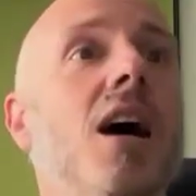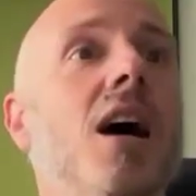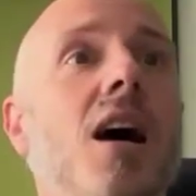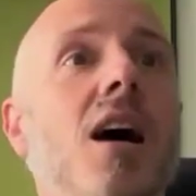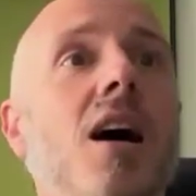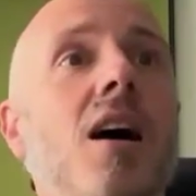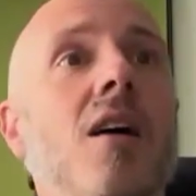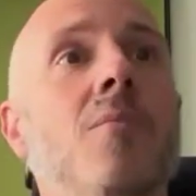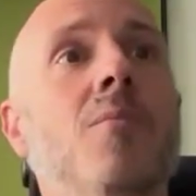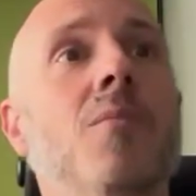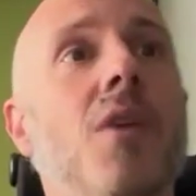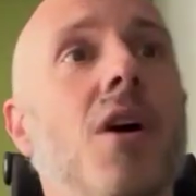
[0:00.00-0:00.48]

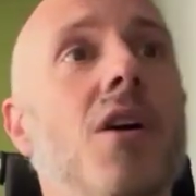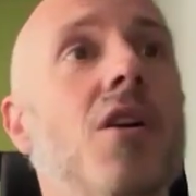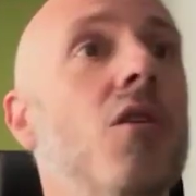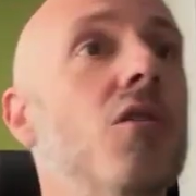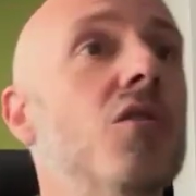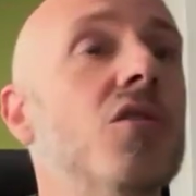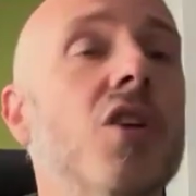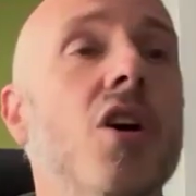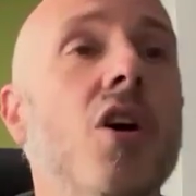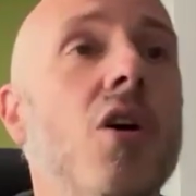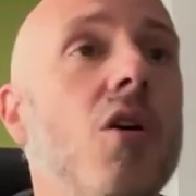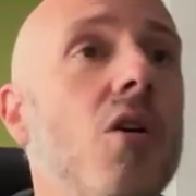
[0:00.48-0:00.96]
um, and
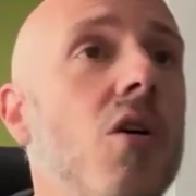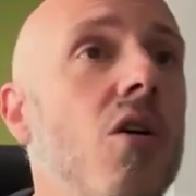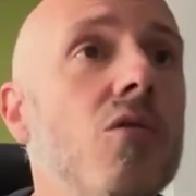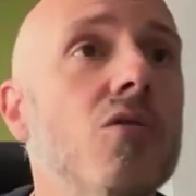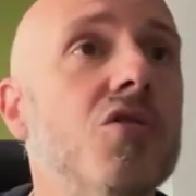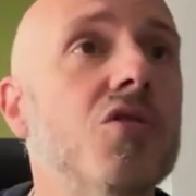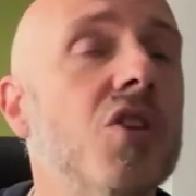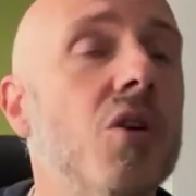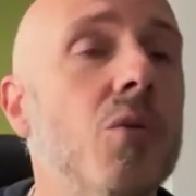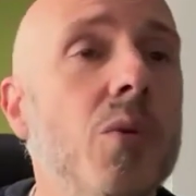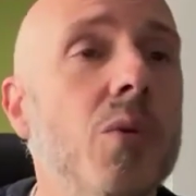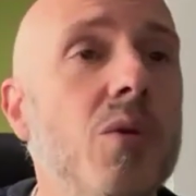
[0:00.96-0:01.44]
also,
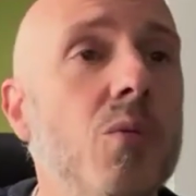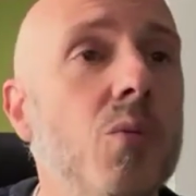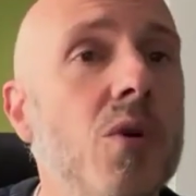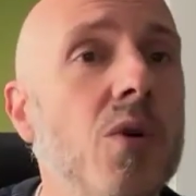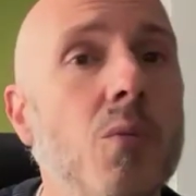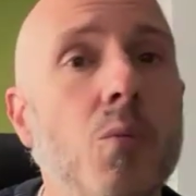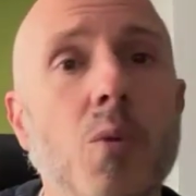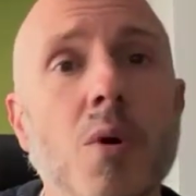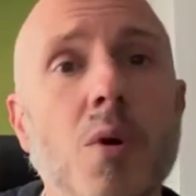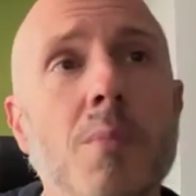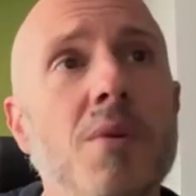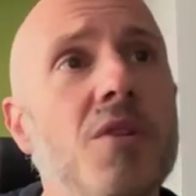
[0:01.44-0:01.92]
also we,
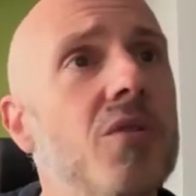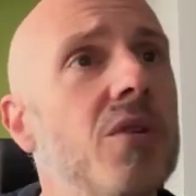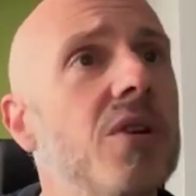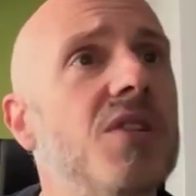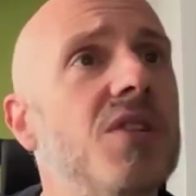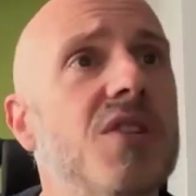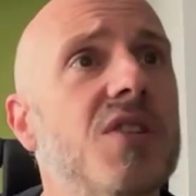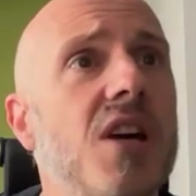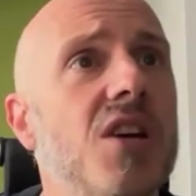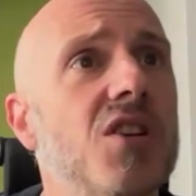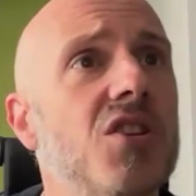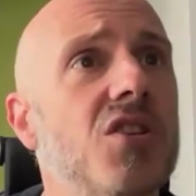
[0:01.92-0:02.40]
will be doing
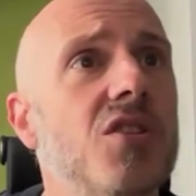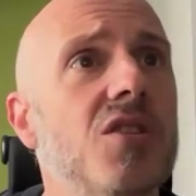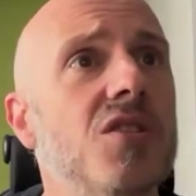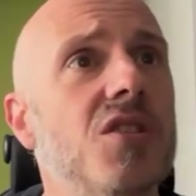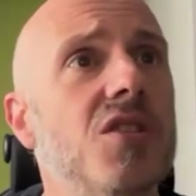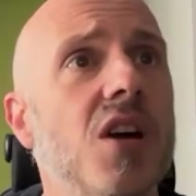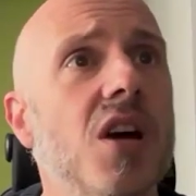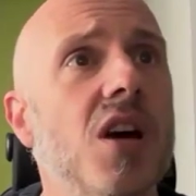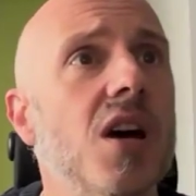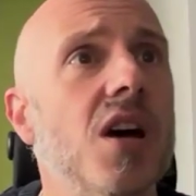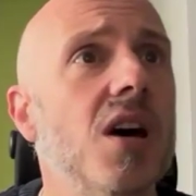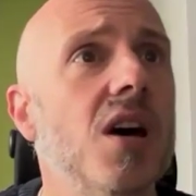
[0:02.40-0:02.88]

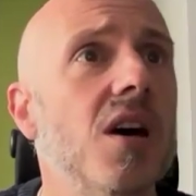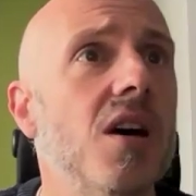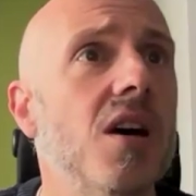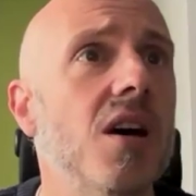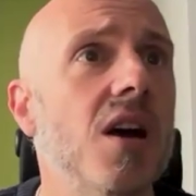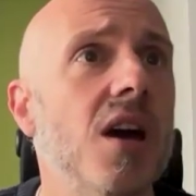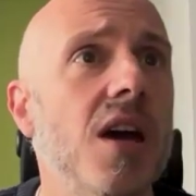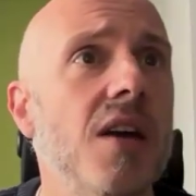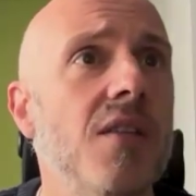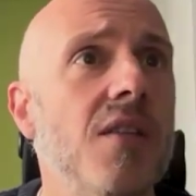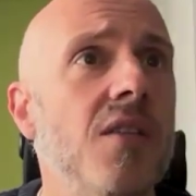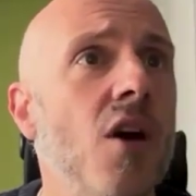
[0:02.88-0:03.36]
sessions uh,
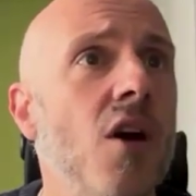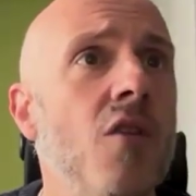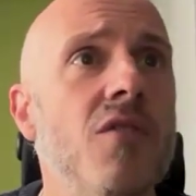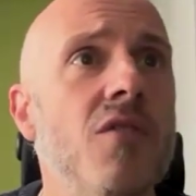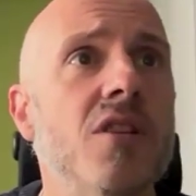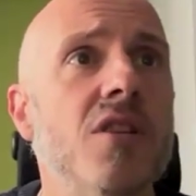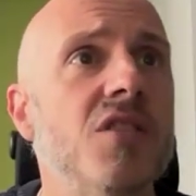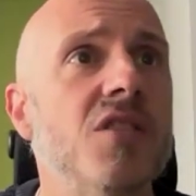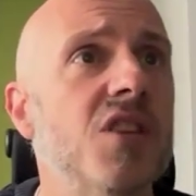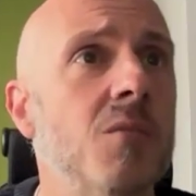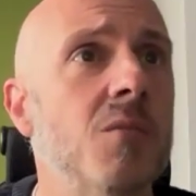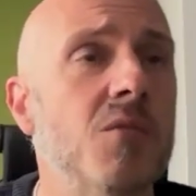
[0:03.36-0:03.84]
in over
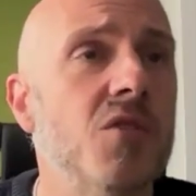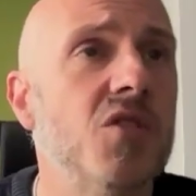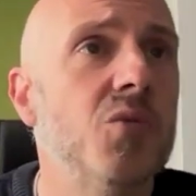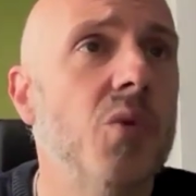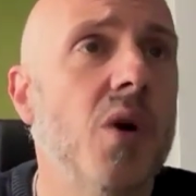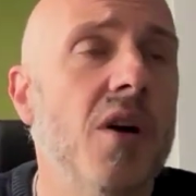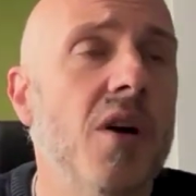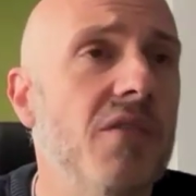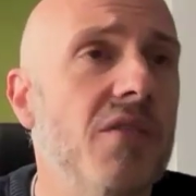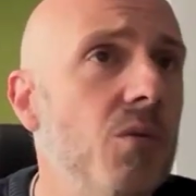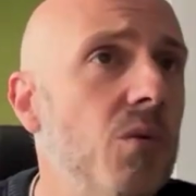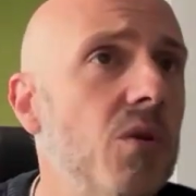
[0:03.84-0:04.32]
the summer as
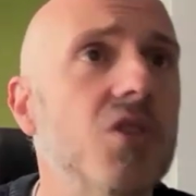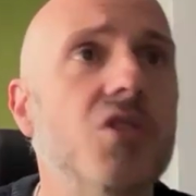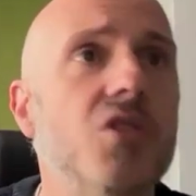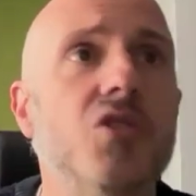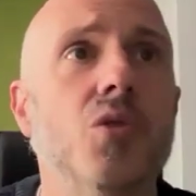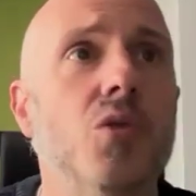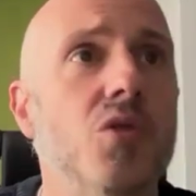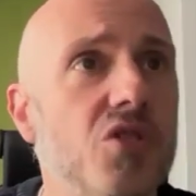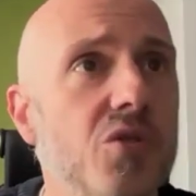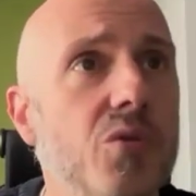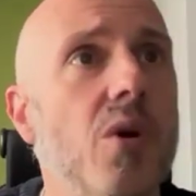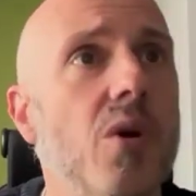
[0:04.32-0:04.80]
well. If you want to
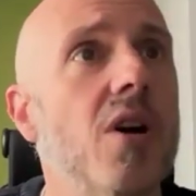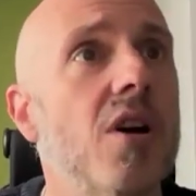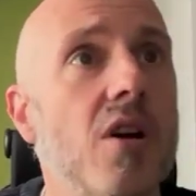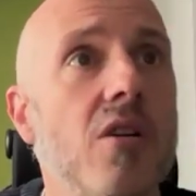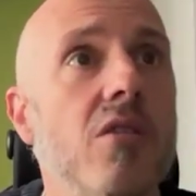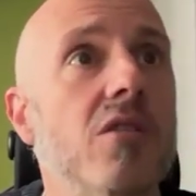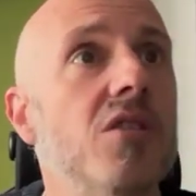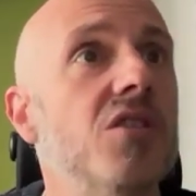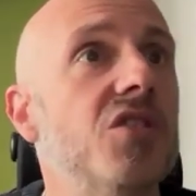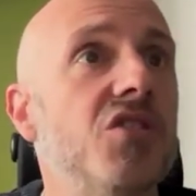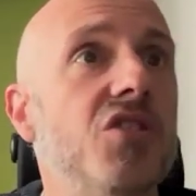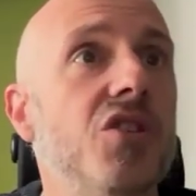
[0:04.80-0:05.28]
talk to our
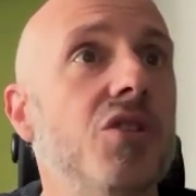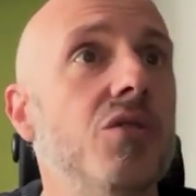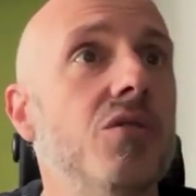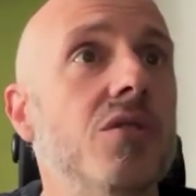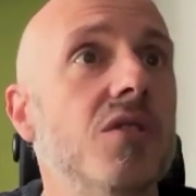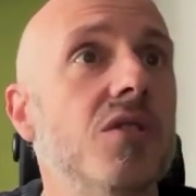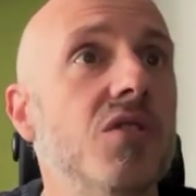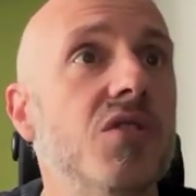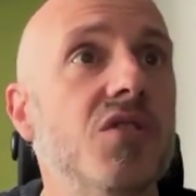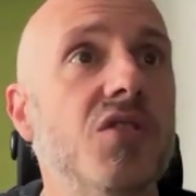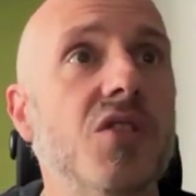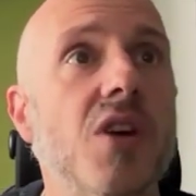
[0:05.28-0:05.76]
current
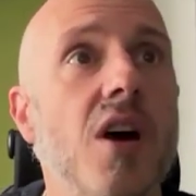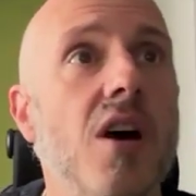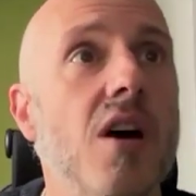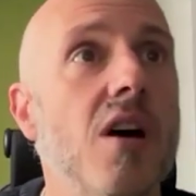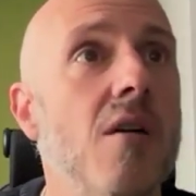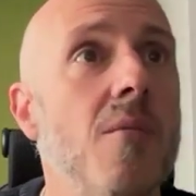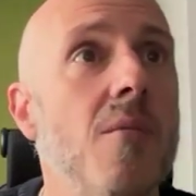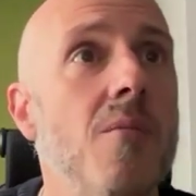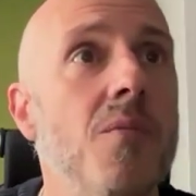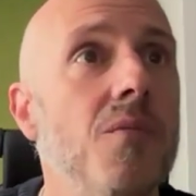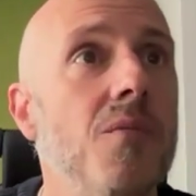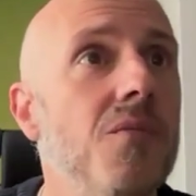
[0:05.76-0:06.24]
students,
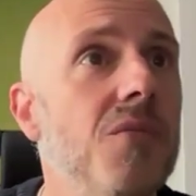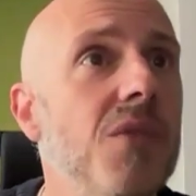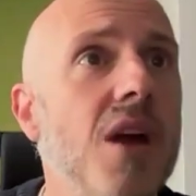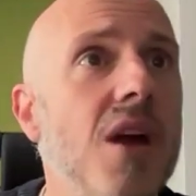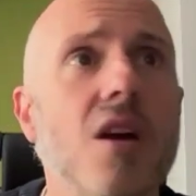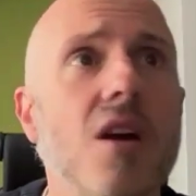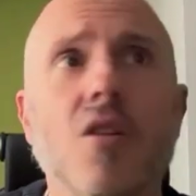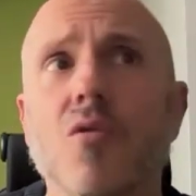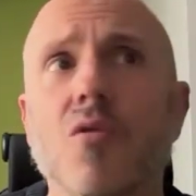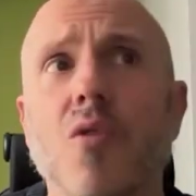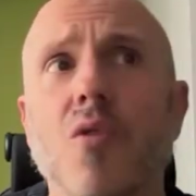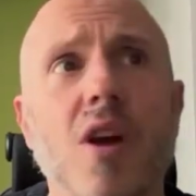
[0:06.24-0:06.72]
um, they're
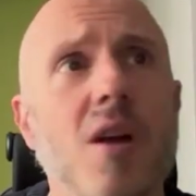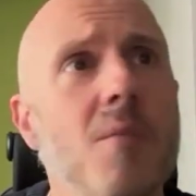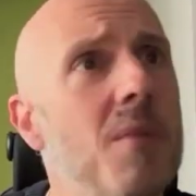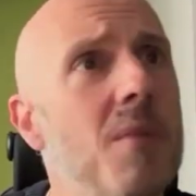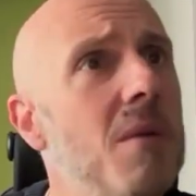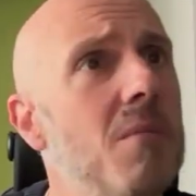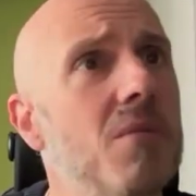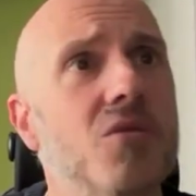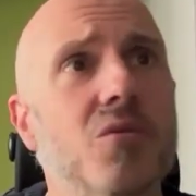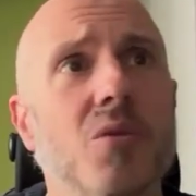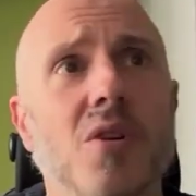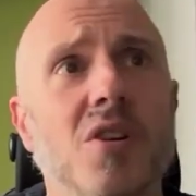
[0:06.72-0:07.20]
great
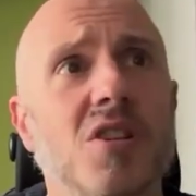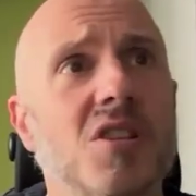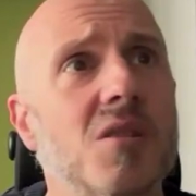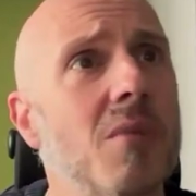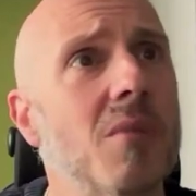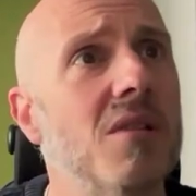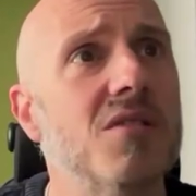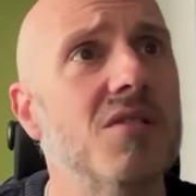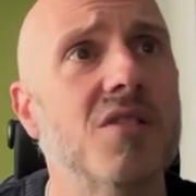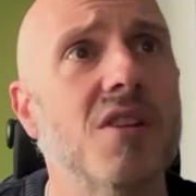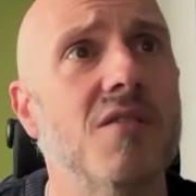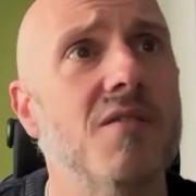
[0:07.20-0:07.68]
people to ask
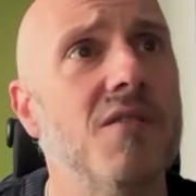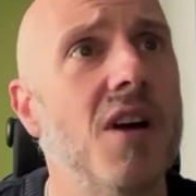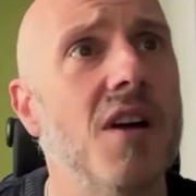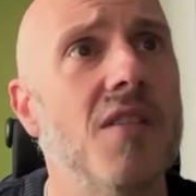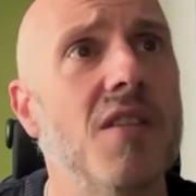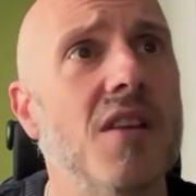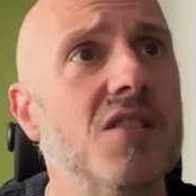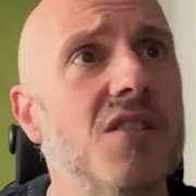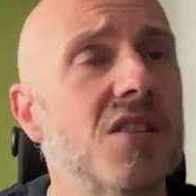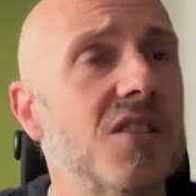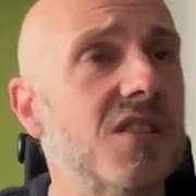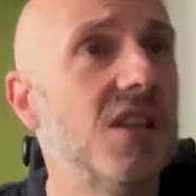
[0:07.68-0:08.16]
about stuff like
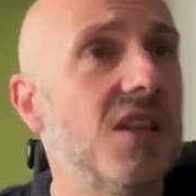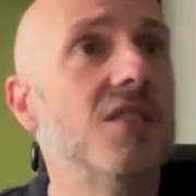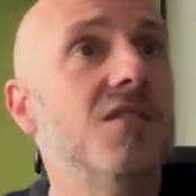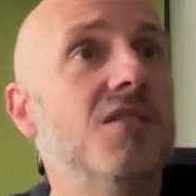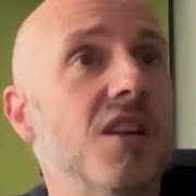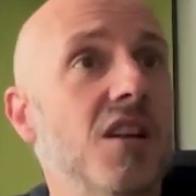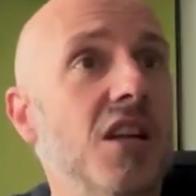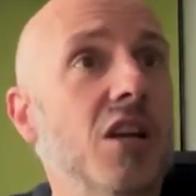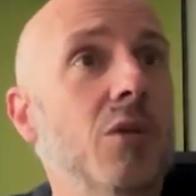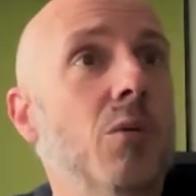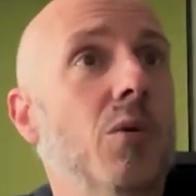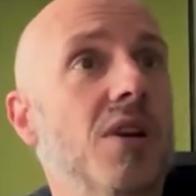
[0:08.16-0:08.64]
this because they'll
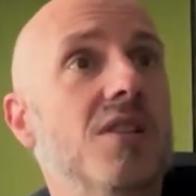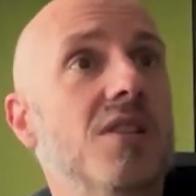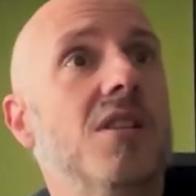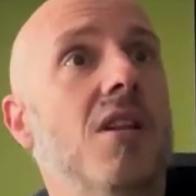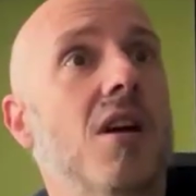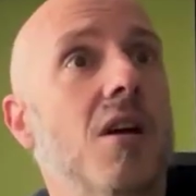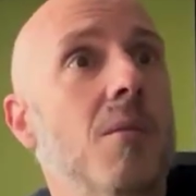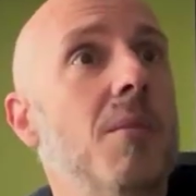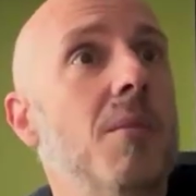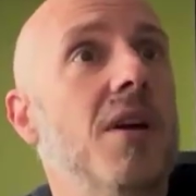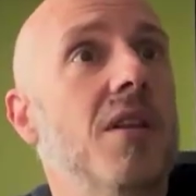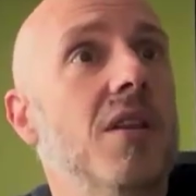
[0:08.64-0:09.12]
tell you what it's
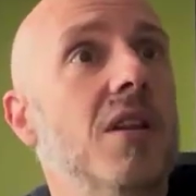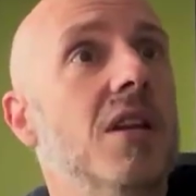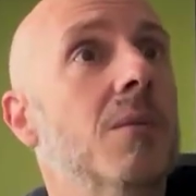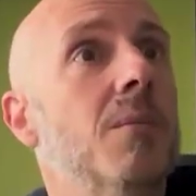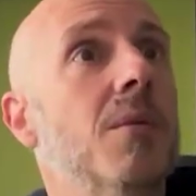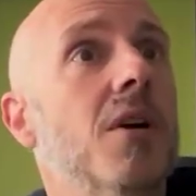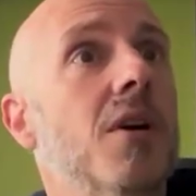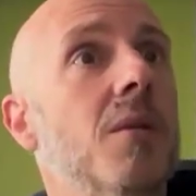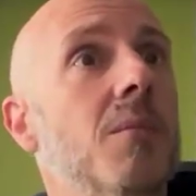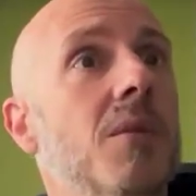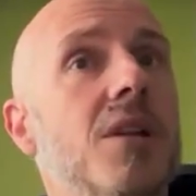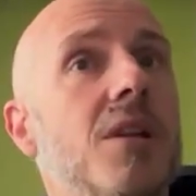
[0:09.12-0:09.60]
like being in the
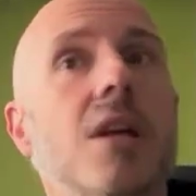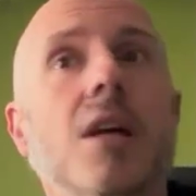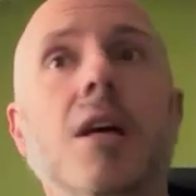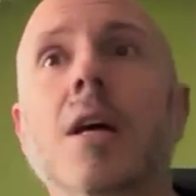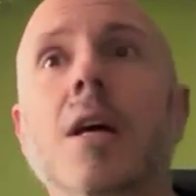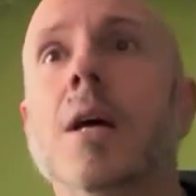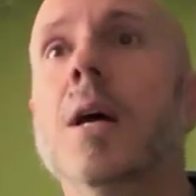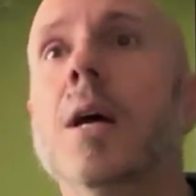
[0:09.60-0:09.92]
department.